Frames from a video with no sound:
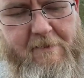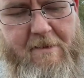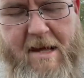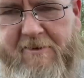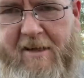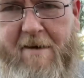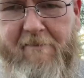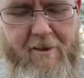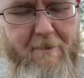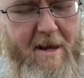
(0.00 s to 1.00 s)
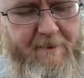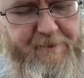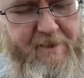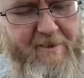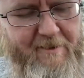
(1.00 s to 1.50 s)
Actually, I haven't read the manual,
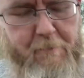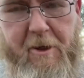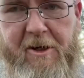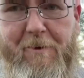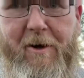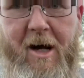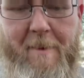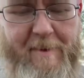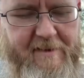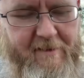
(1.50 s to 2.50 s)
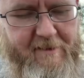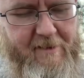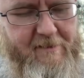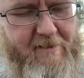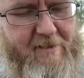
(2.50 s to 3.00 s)
so I don't know. We're going to do what common sense
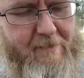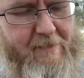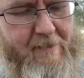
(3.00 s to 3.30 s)
tells you to do.